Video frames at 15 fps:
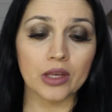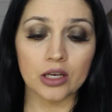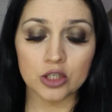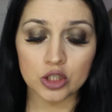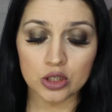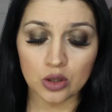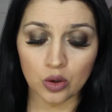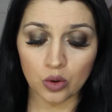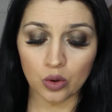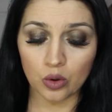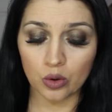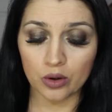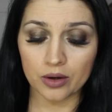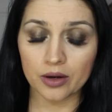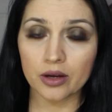
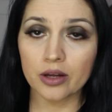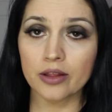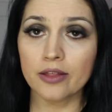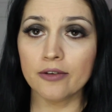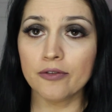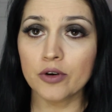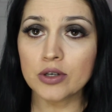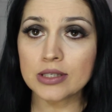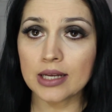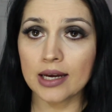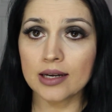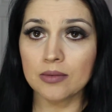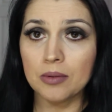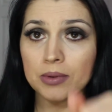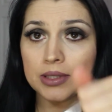So the first
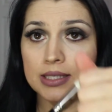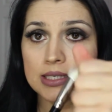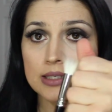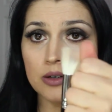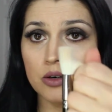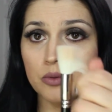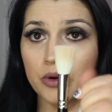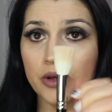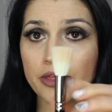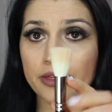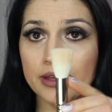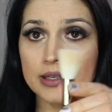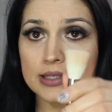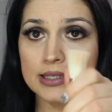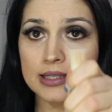item I'm going to start with
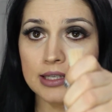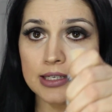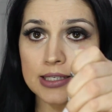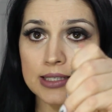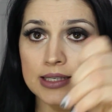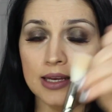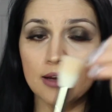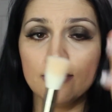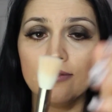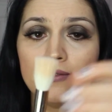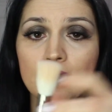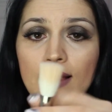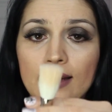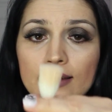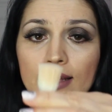is this
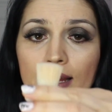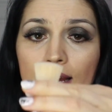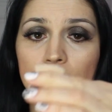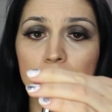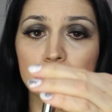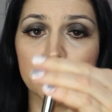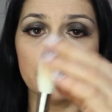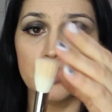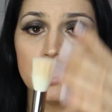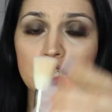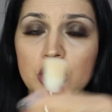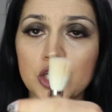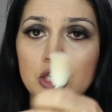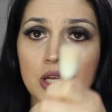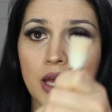flathead
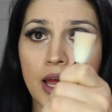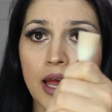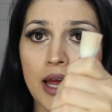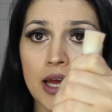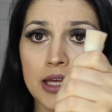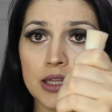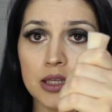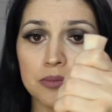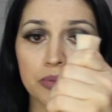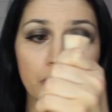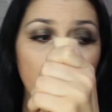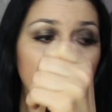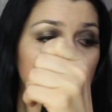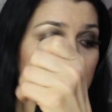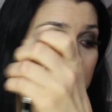brush. The
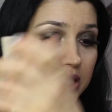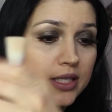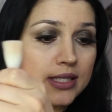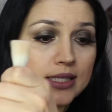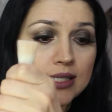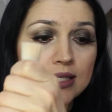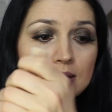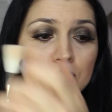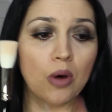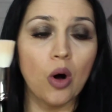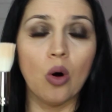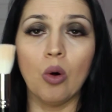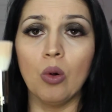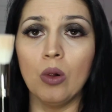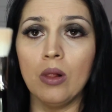brush is
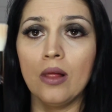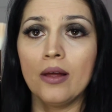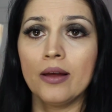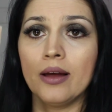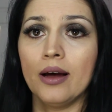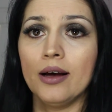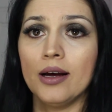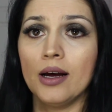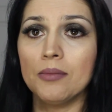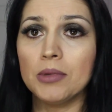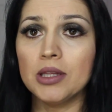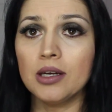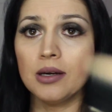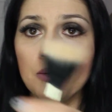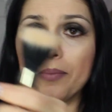small. I'm going
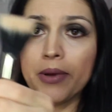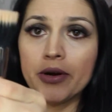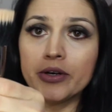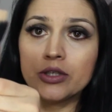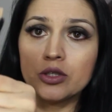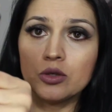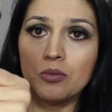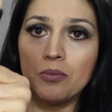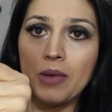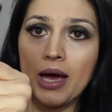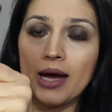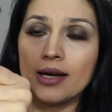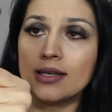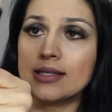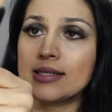to compare it to
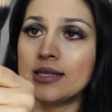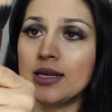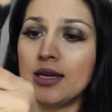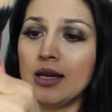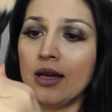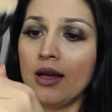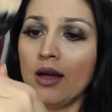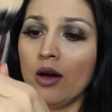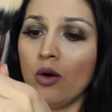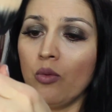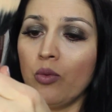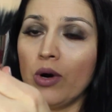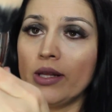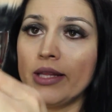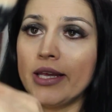Max
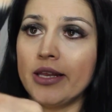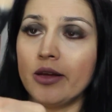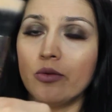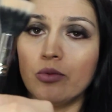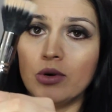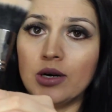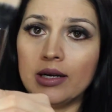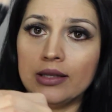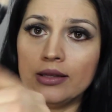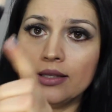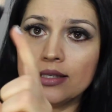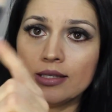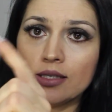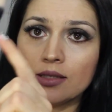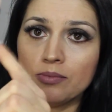181.
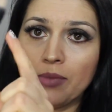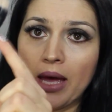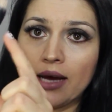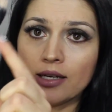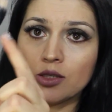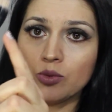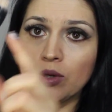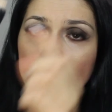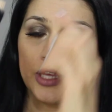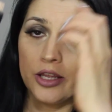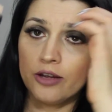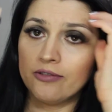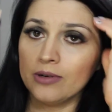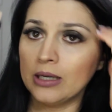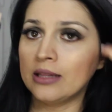This is Max
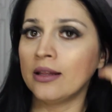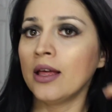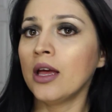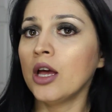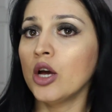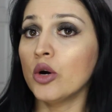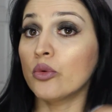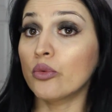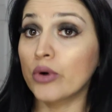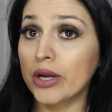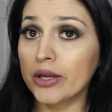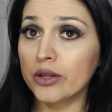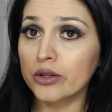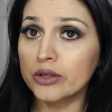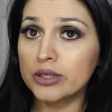181
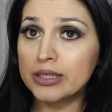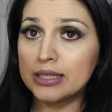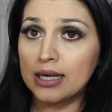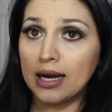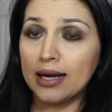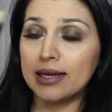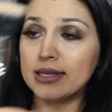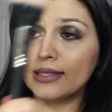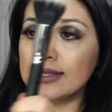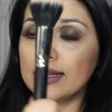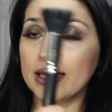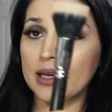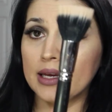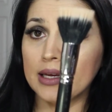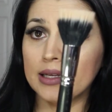regular size,
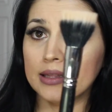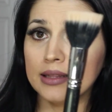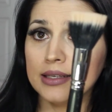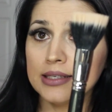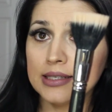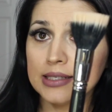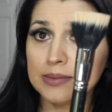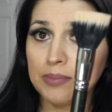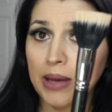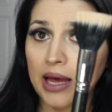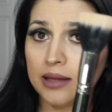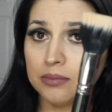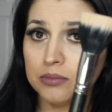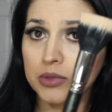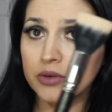and this is
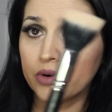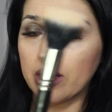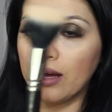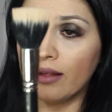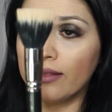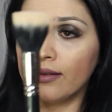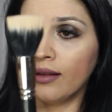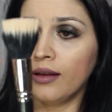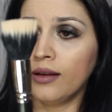Pat McGrath